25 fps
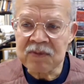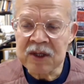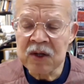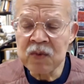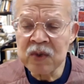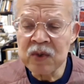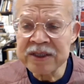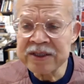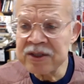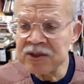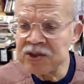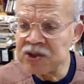
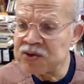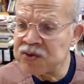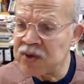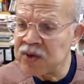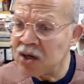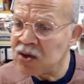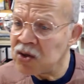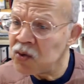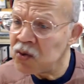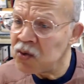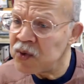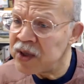was a
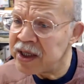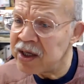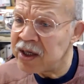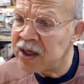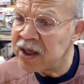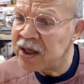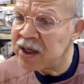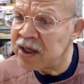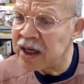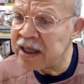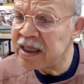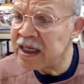struggle
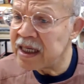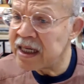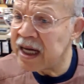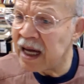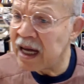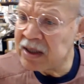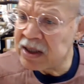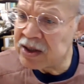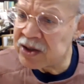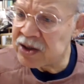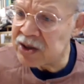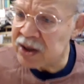regarding the
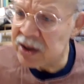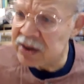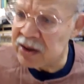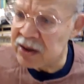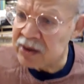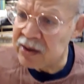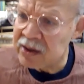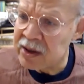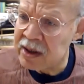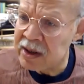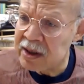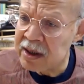Comintern
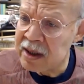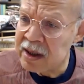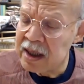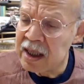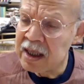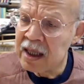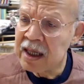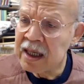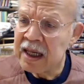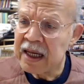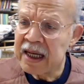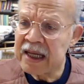
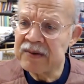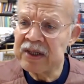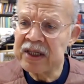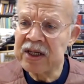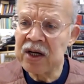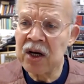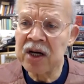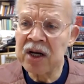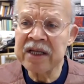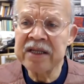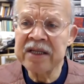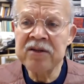and
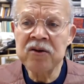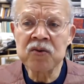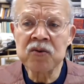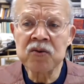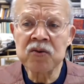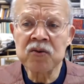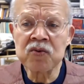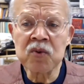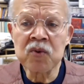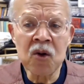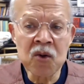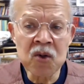regarding the
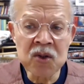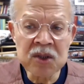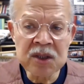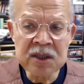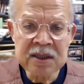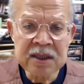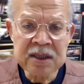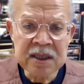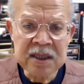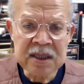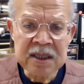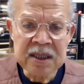role
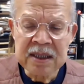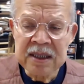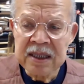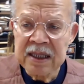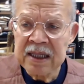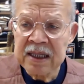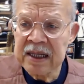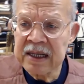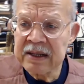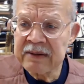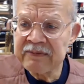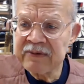
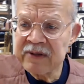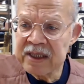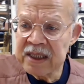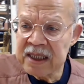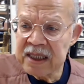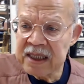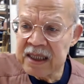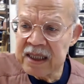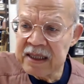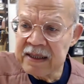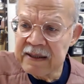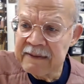of
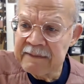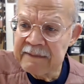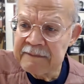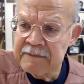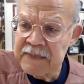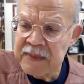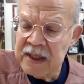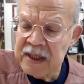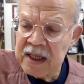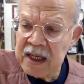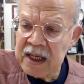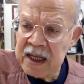the
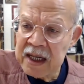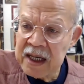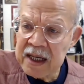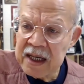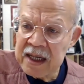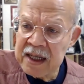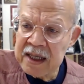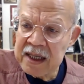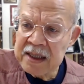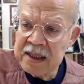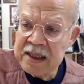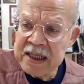
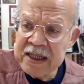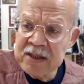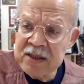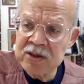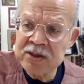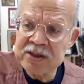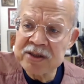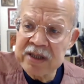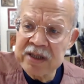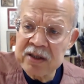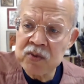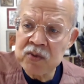
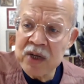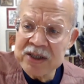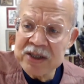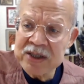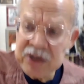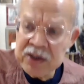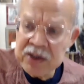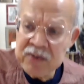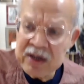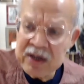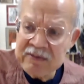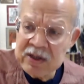leaders of the
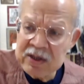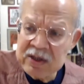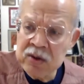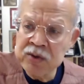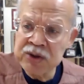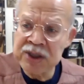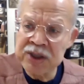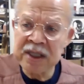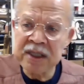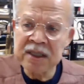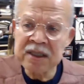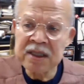Russian
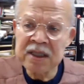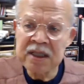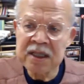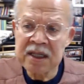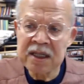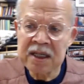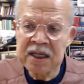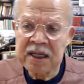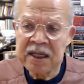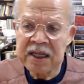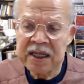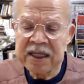Revolution
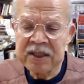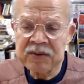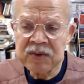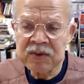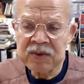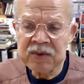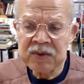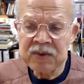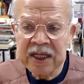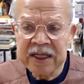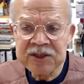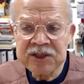in
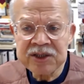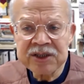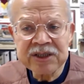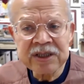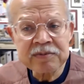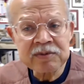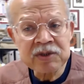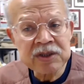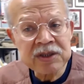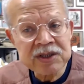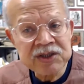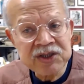
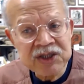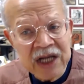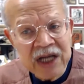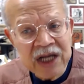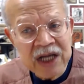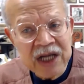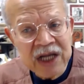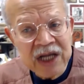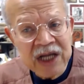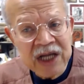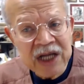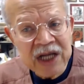relationship to the
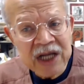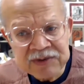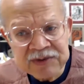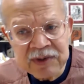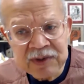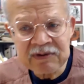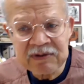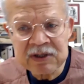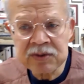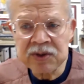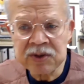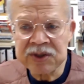Chinese
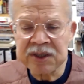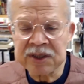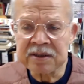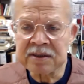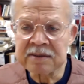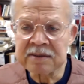Revolution.